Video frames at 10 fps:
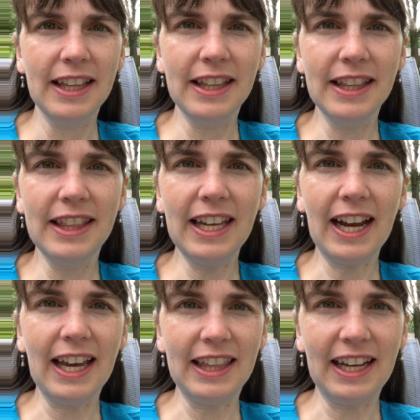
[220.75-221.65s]
The
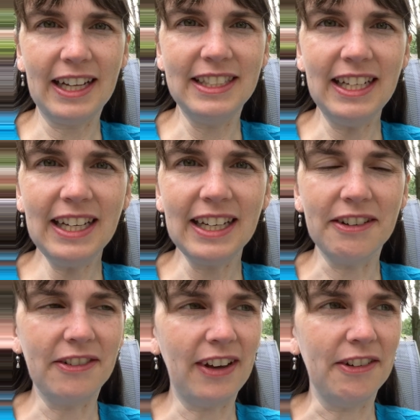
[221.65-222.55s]

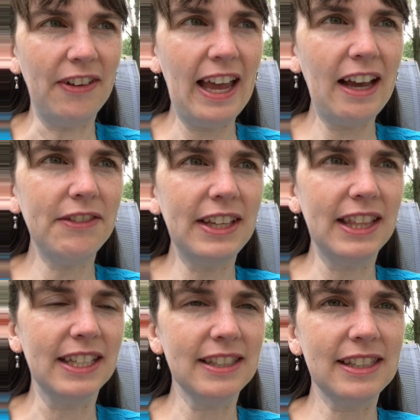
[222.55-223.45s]
idea of having
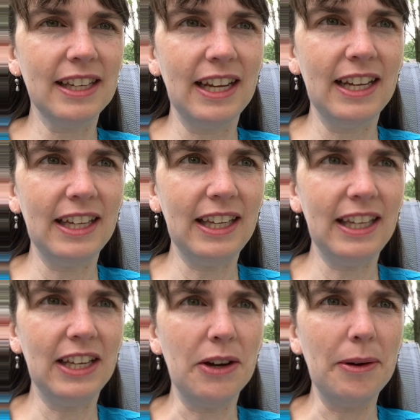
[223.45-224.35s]
this,
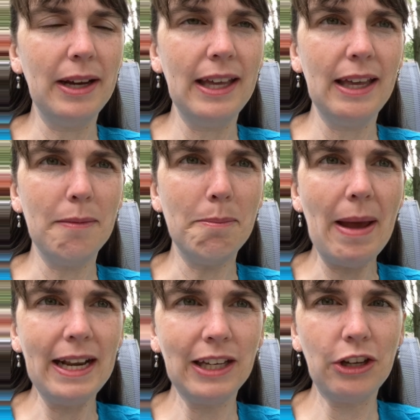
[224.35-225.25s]

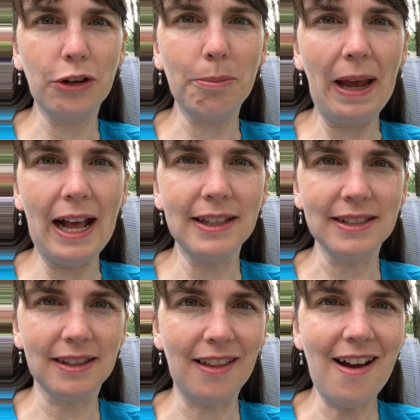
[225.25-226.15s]
manicured
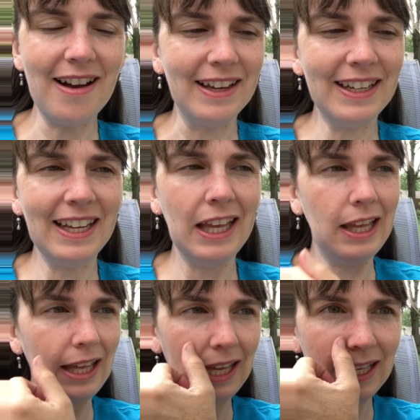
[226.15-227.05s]
palace lawn
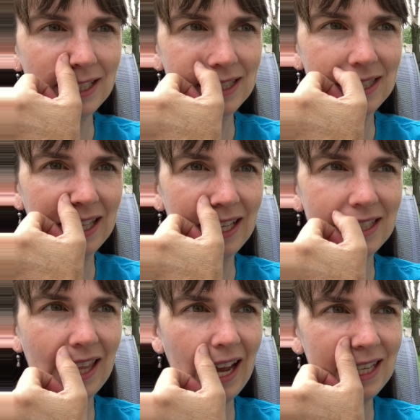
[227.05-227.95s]
is
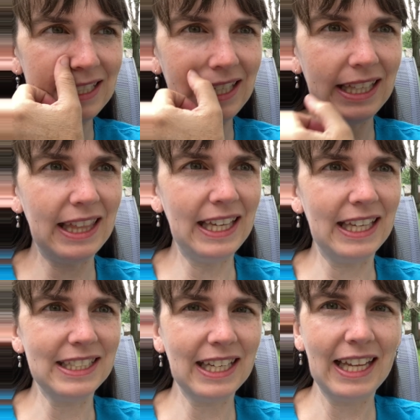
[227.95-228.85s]
the idea
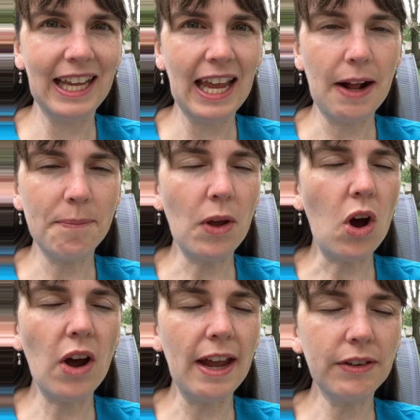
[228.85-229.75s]
that
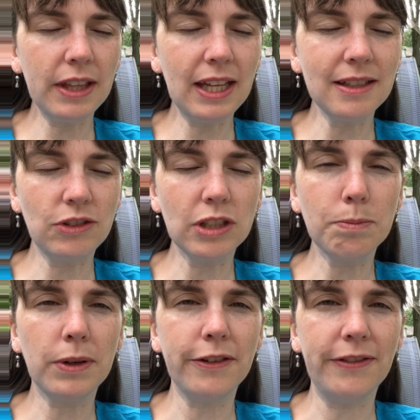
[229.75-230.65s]
everything is just
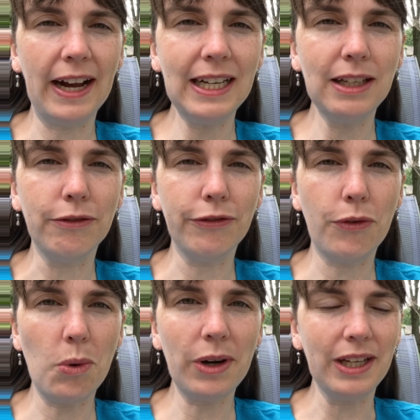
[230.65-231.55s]
provided
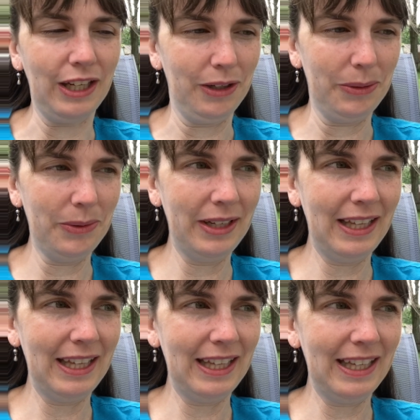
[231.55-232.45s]
for you
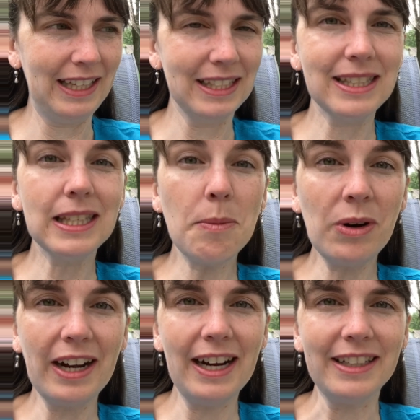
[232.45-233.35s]

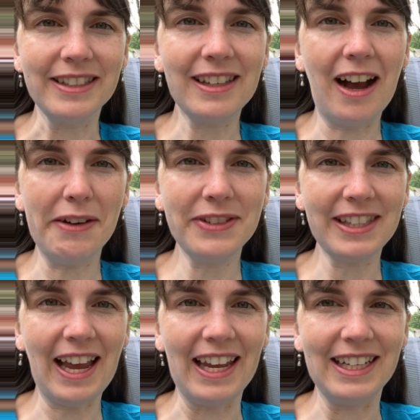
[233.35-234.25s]
somewhere else,
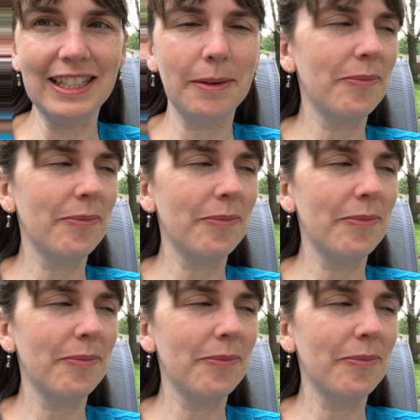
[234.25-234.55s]
off-site.